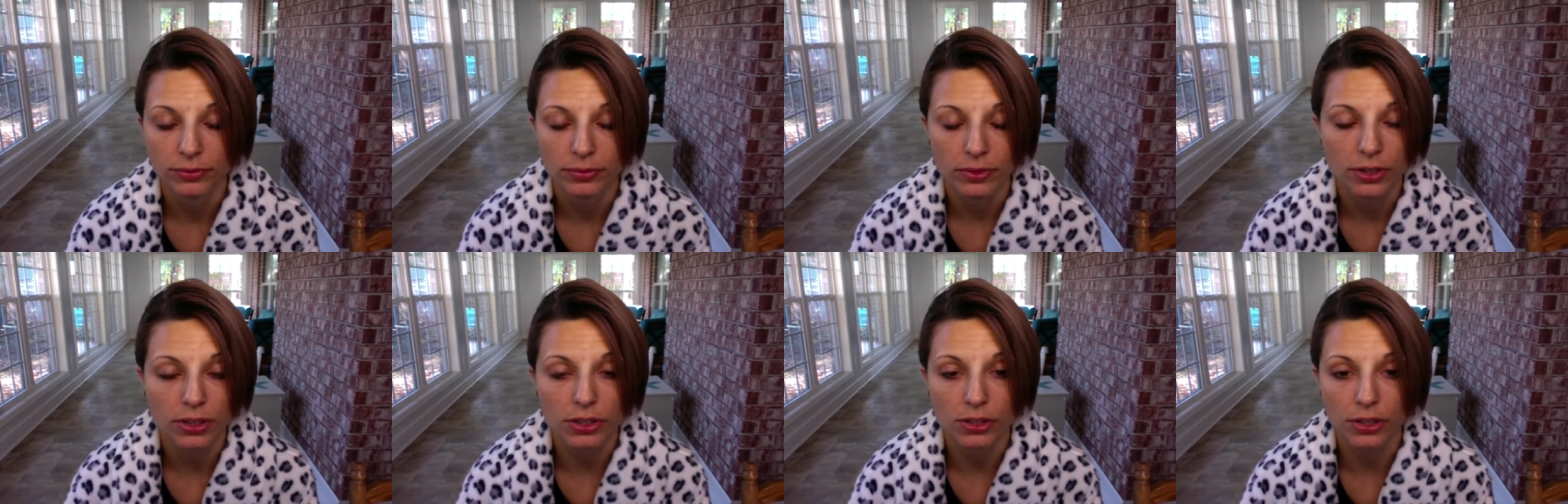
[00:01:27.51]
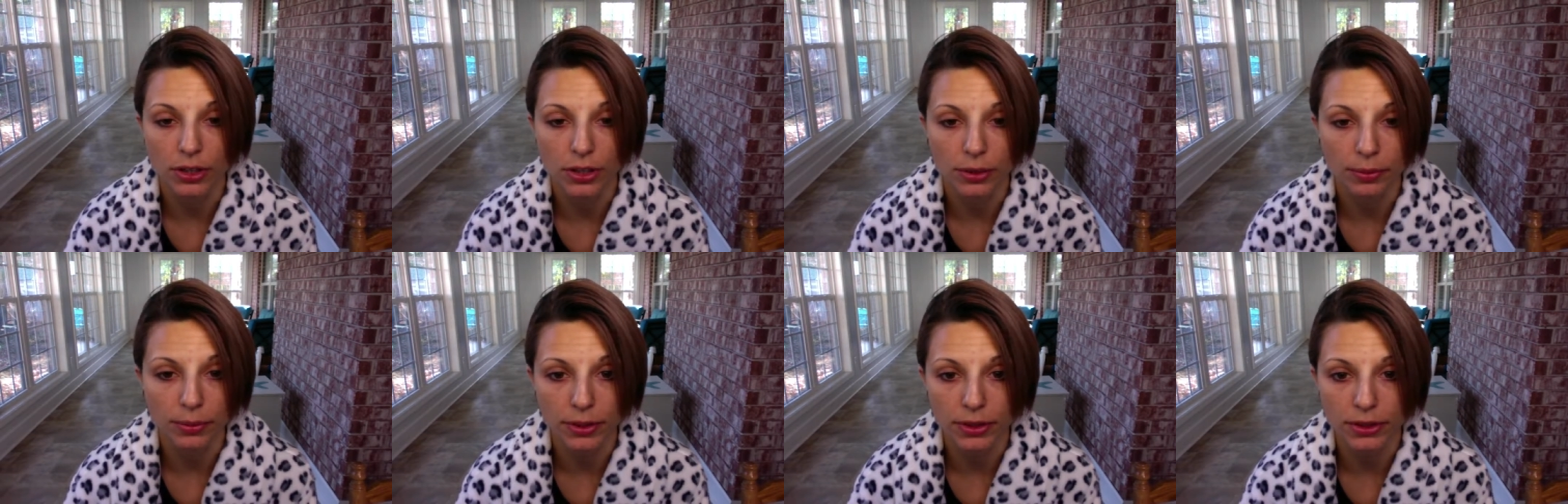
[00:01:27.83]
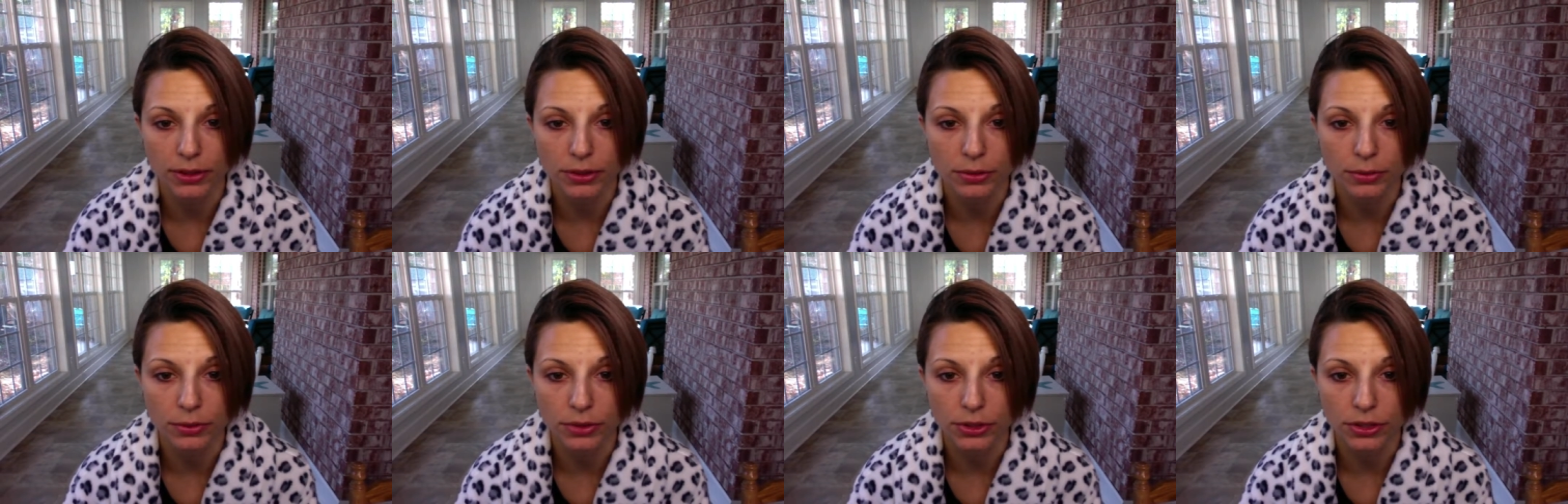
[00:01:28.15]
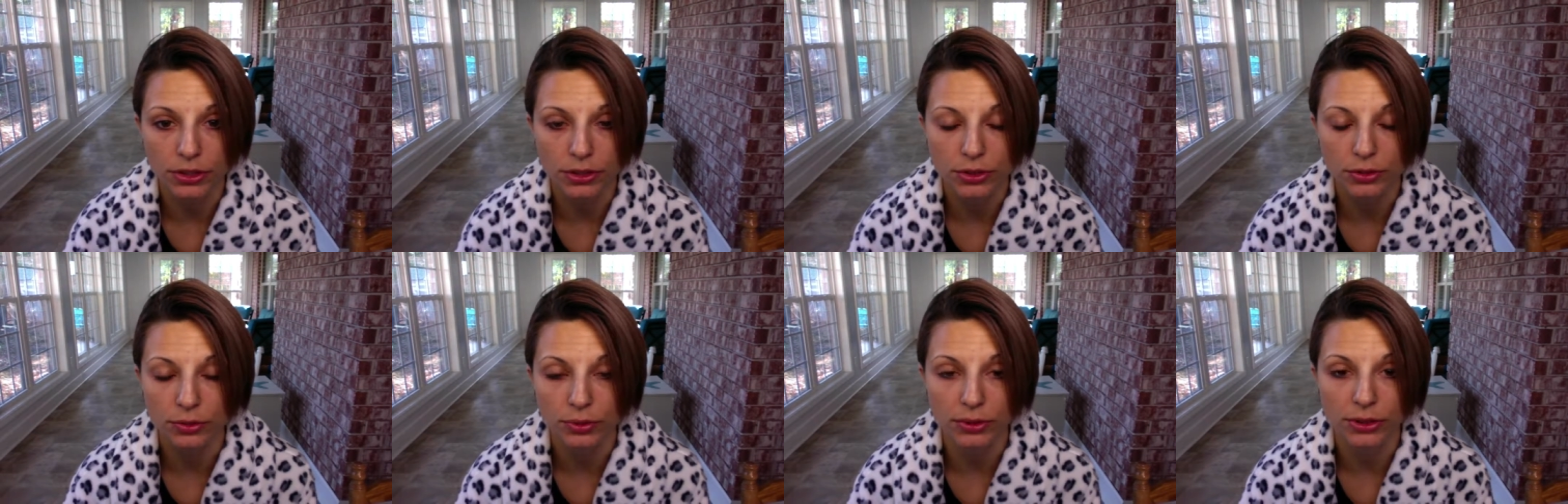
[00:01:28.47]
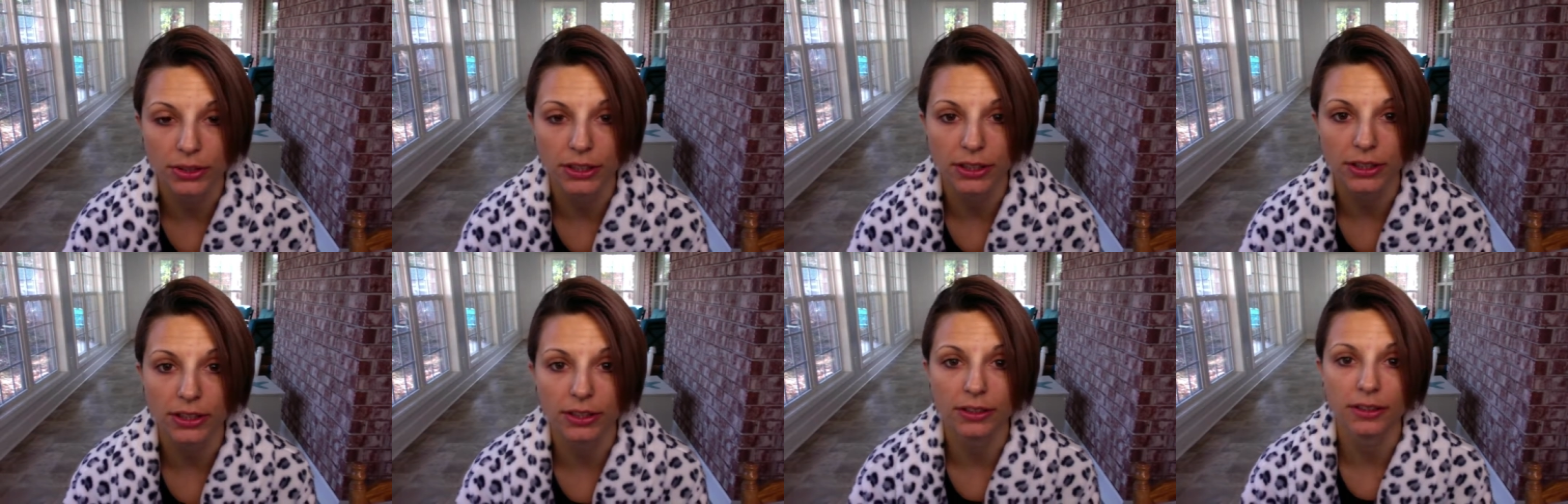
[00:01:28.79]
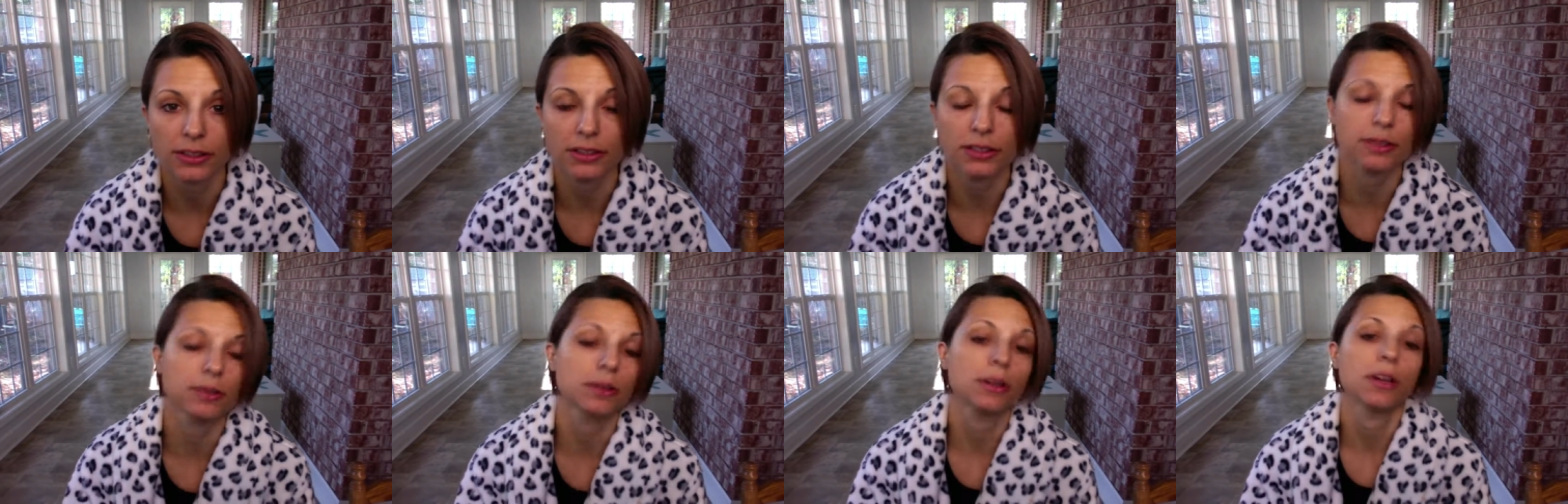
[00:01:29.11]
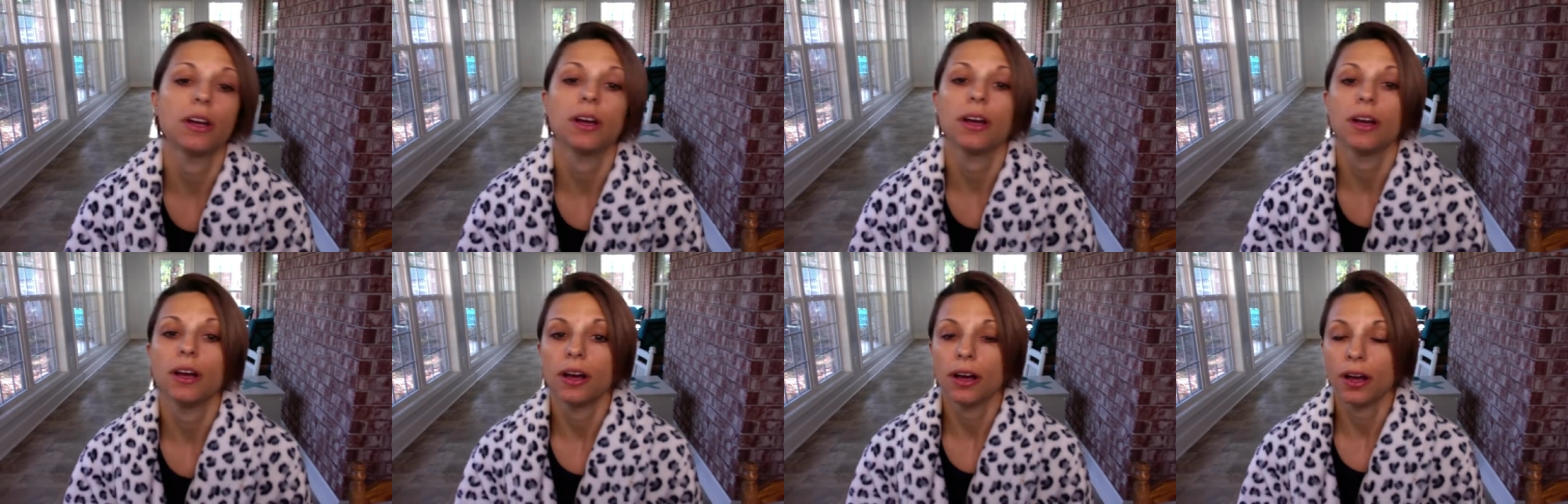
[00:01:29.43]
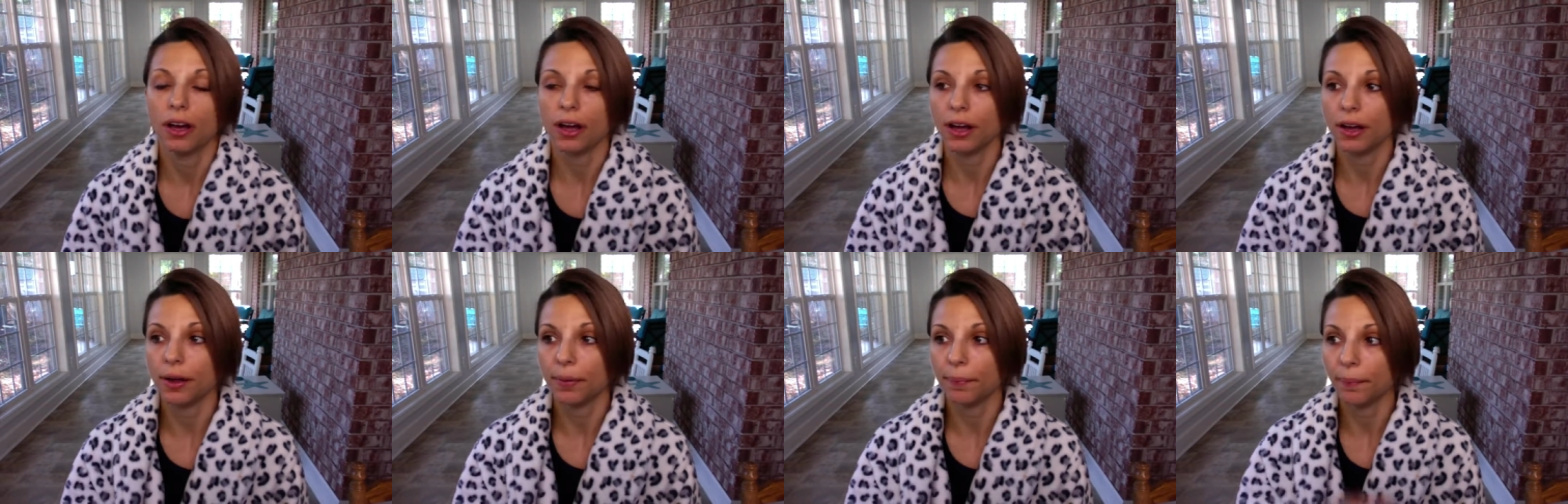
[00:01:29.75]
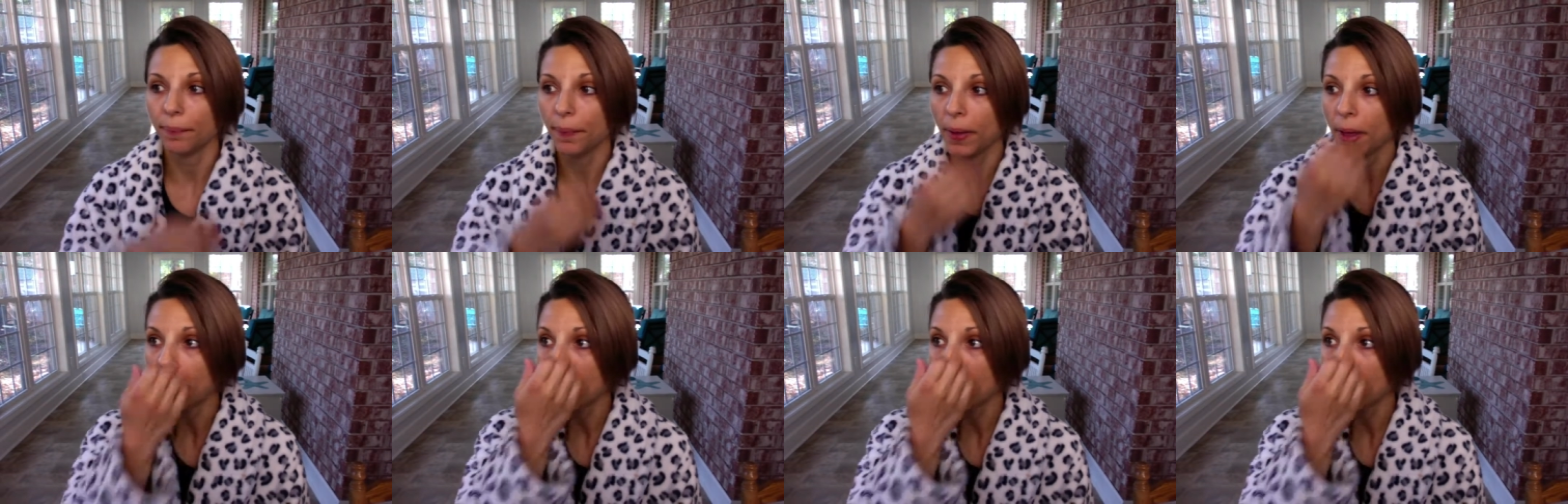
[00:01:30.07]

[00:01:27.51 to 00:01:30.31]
Starbucks, which is ridiculous. Um,